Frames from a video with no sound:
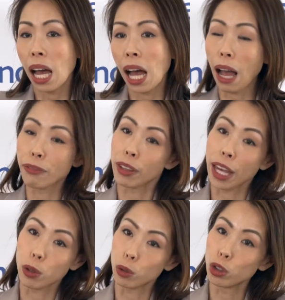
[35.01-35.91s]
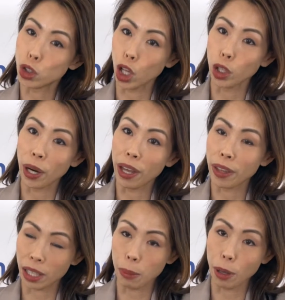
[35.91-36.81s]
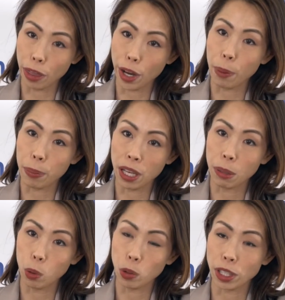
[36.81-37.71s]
after they couldn't tolerate the chemotherapy anymore.